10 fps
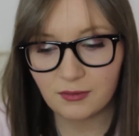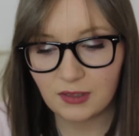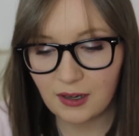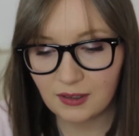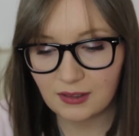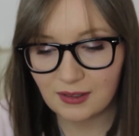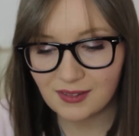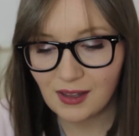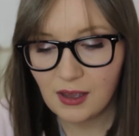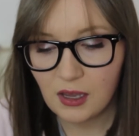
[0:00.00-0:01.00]
of
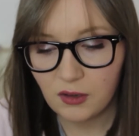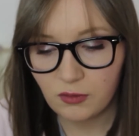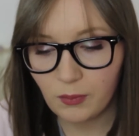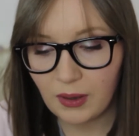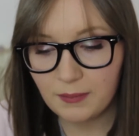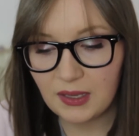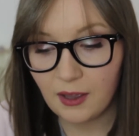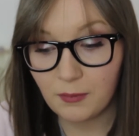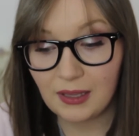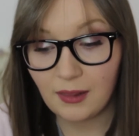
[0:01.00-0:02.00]
darkness. Remind me
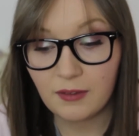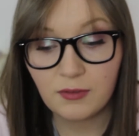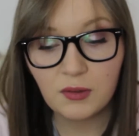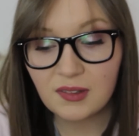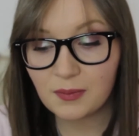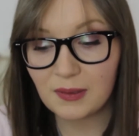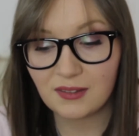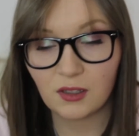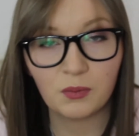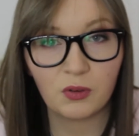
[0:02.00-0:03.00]
how my life used to be
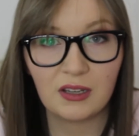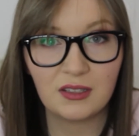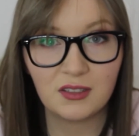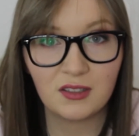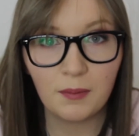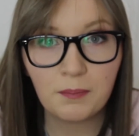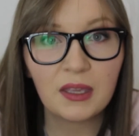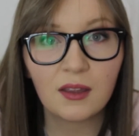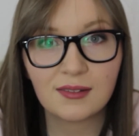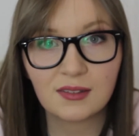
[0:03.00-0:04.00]
so bright, not
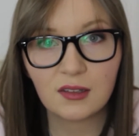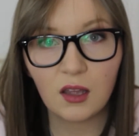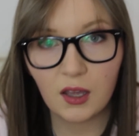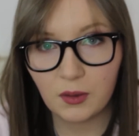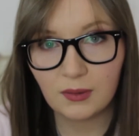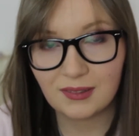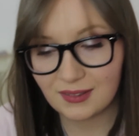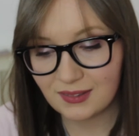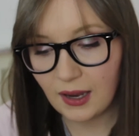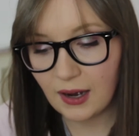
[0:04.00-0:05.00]
because I was a
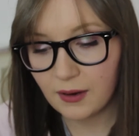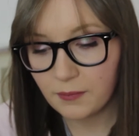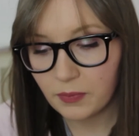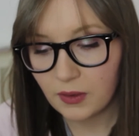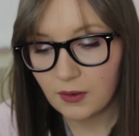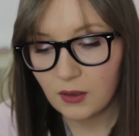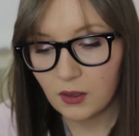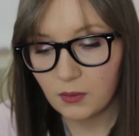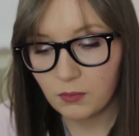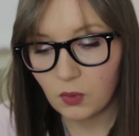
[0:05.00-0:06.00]
star,
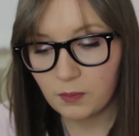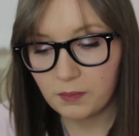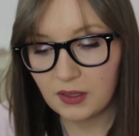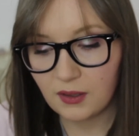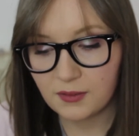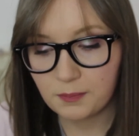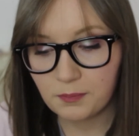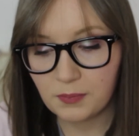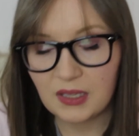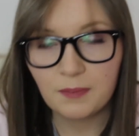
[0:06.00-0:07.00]
but because
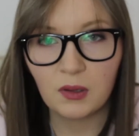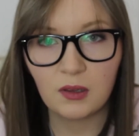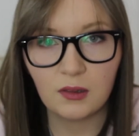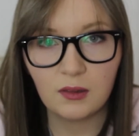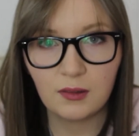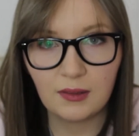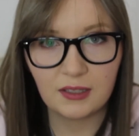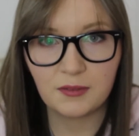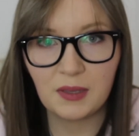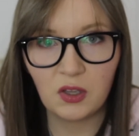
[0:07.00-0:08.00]
people
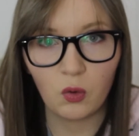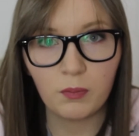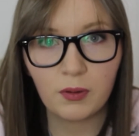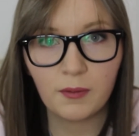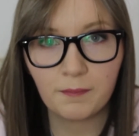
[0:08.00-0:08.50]
lit me up.